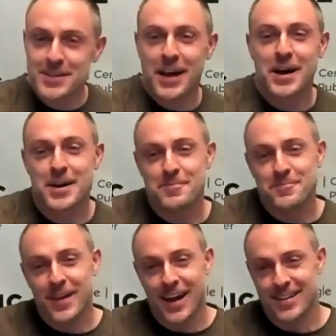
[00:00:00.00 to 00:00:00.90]

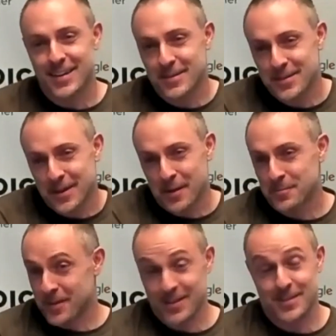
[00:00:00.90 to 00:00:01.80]
and
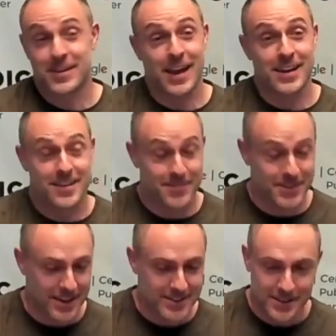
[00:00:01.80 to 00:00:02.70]
if you
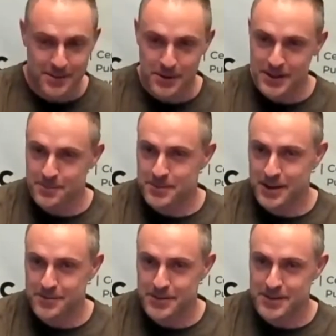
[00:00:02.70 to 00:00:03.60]
can't tell already, I'm kind
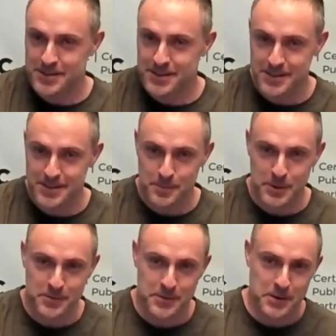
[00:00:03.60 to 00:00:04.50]
of a little bit
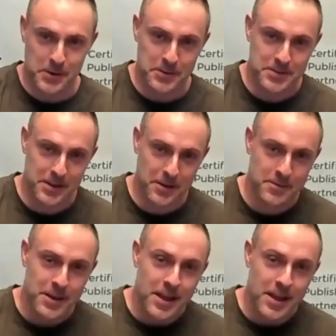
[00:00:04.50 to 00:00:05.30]
of a nerd. So,